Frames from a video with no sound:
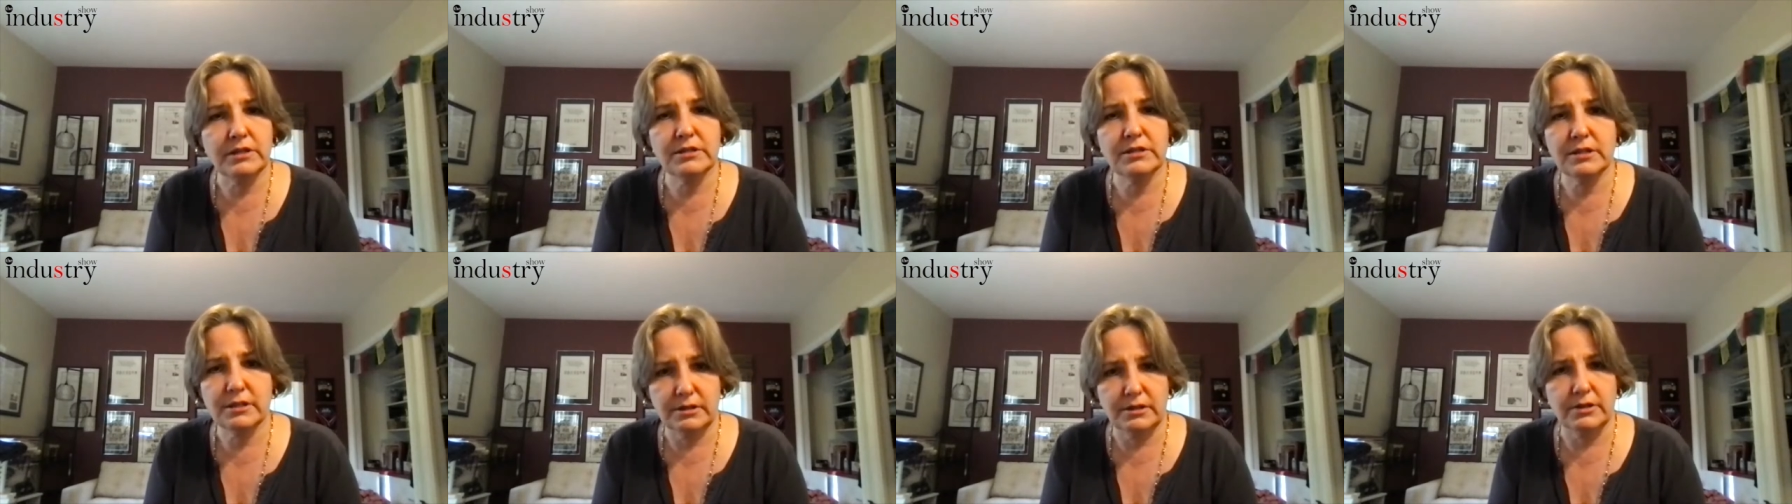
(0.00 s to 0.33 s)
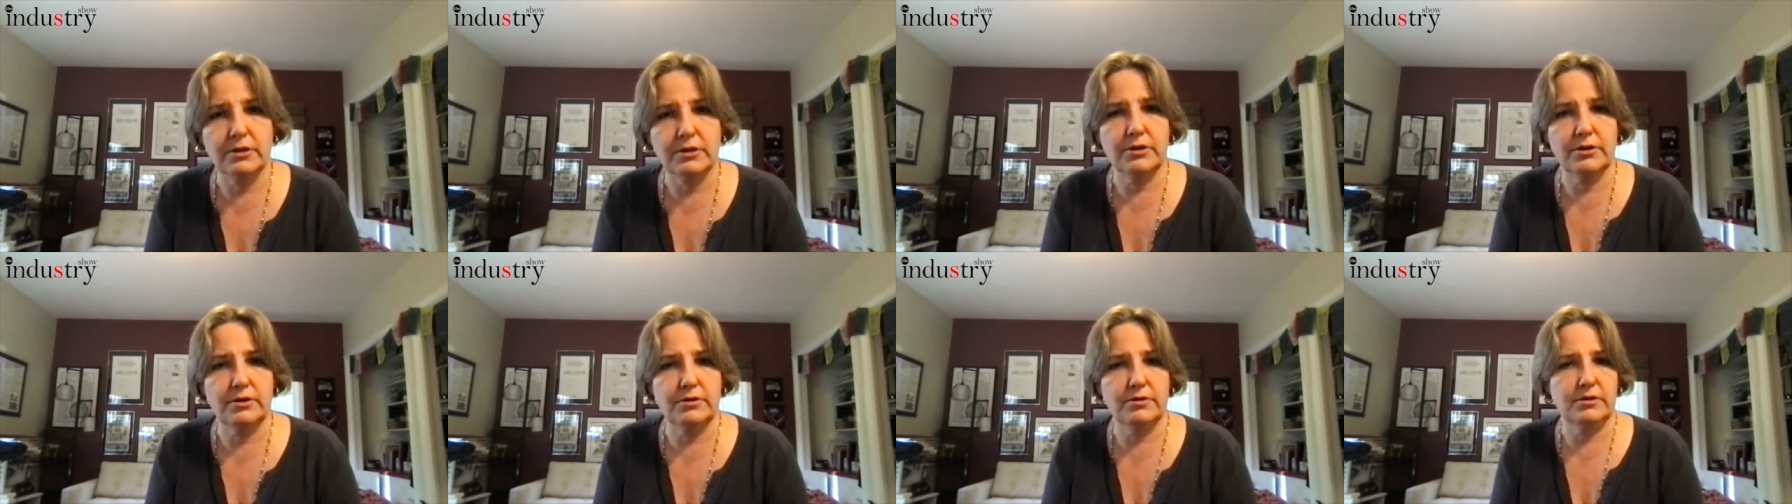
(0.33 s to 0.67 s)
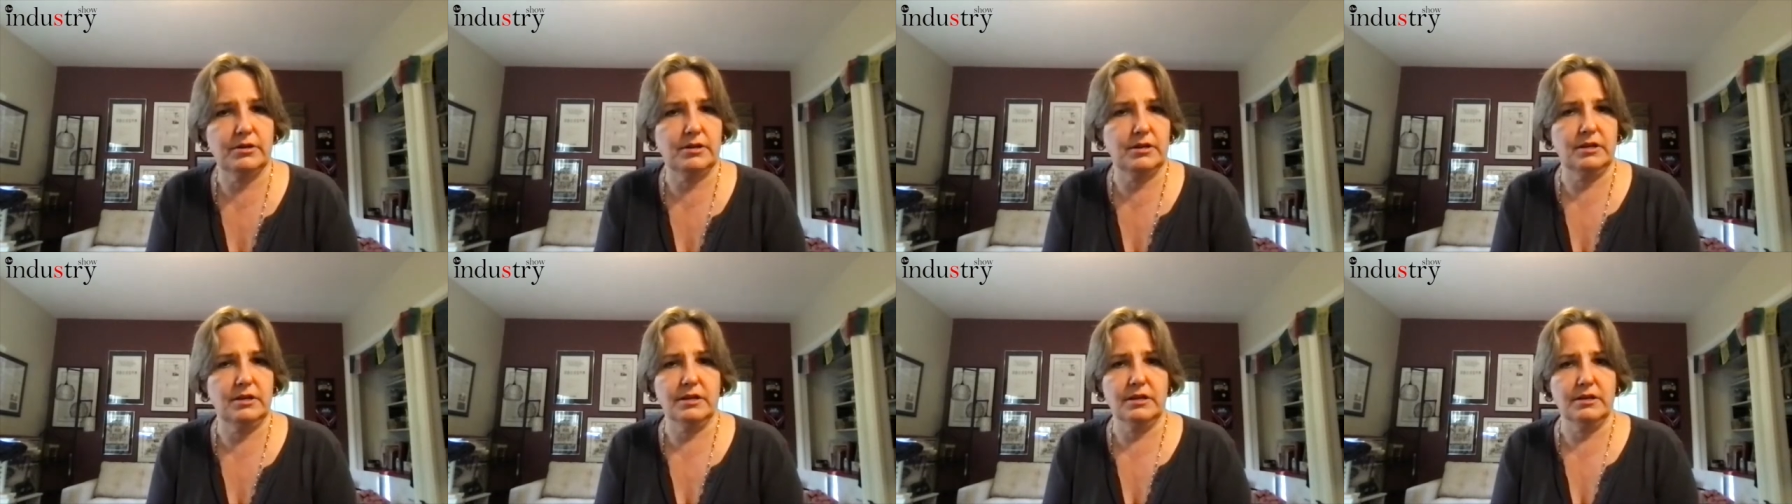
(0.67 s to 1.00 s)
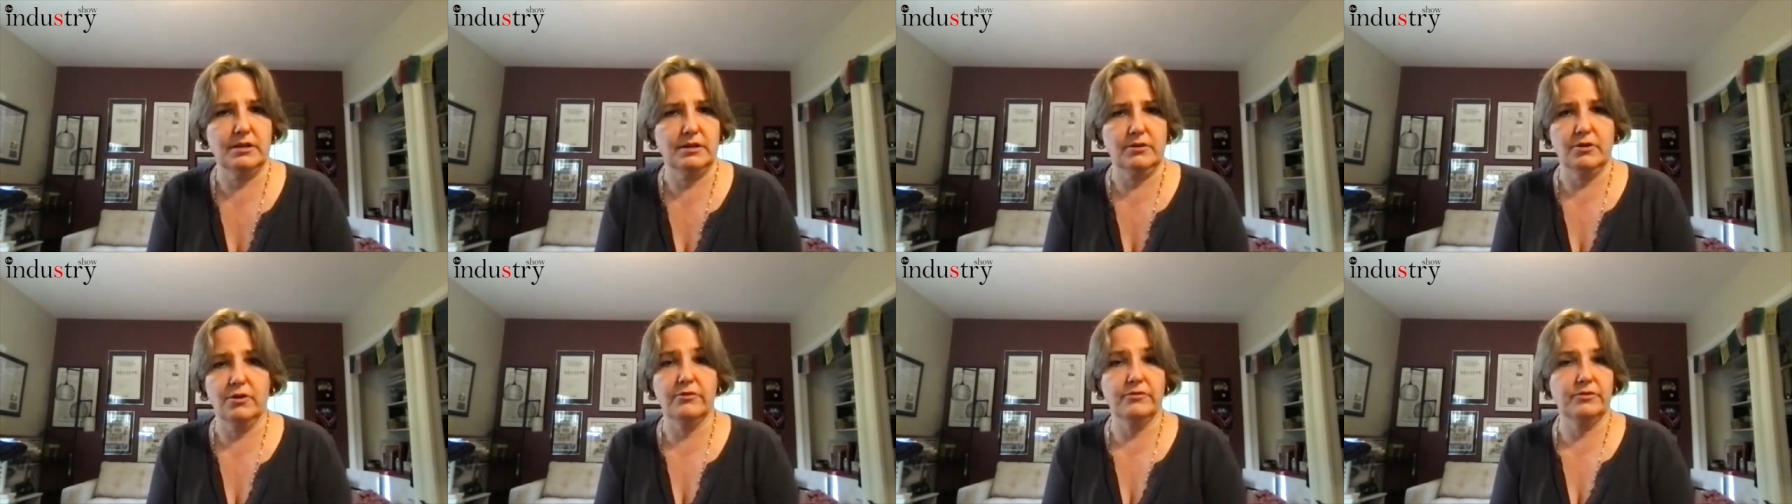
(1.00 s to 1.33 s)
to learn
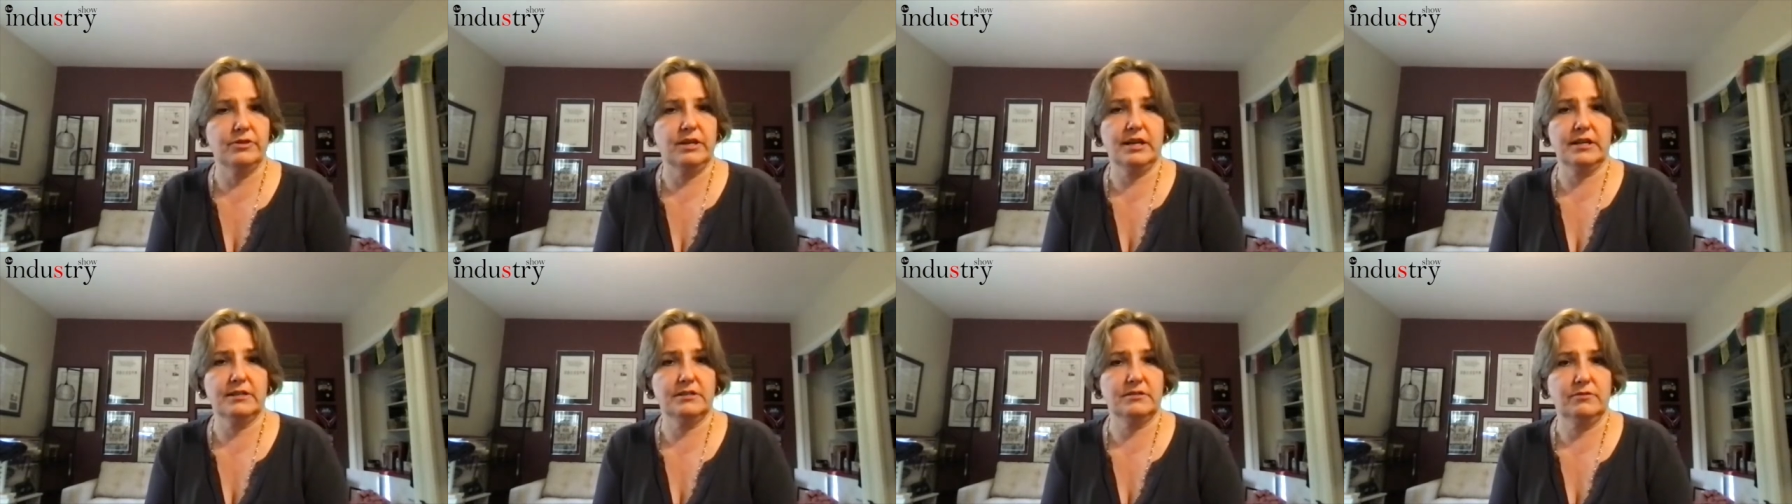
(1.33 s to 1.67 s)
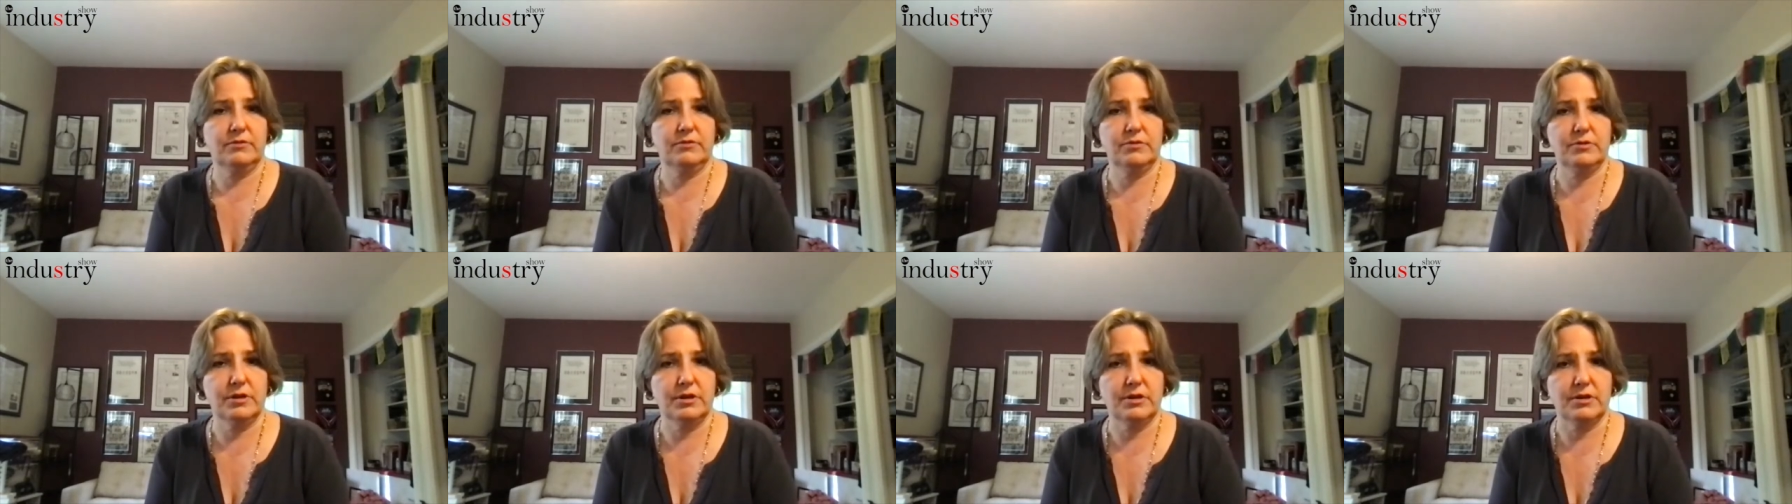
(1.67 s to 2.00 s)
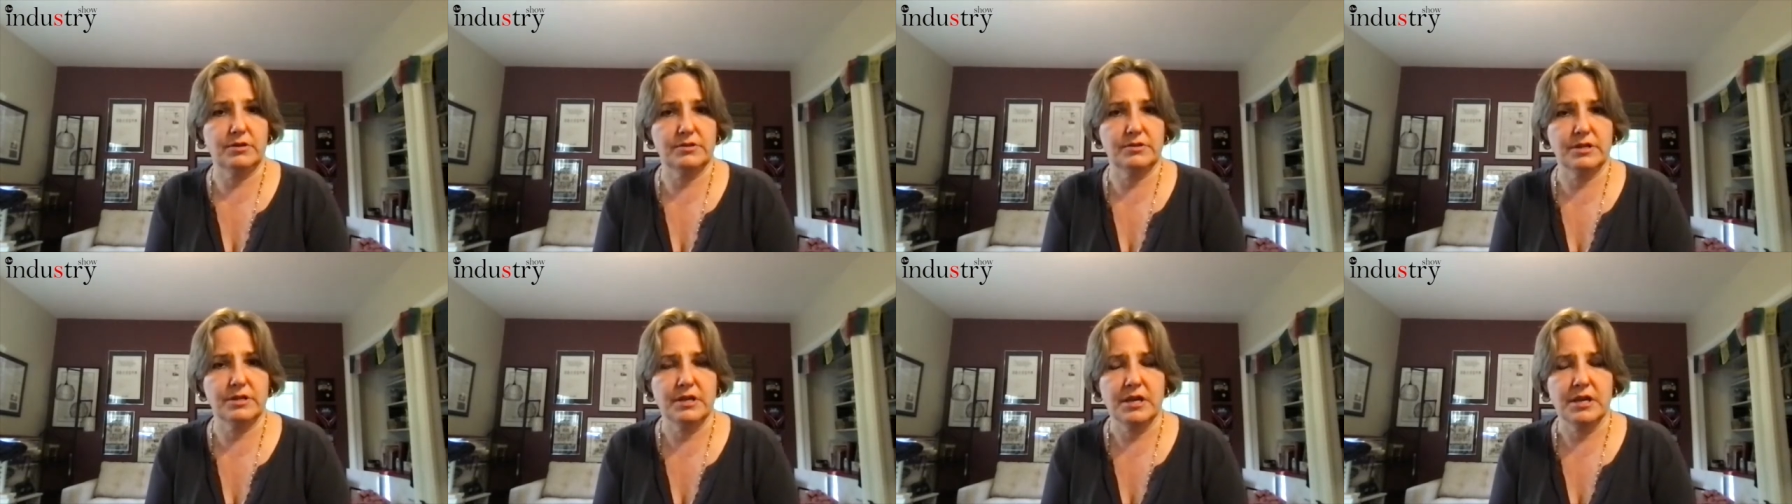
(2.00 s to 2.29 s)
over the next few years?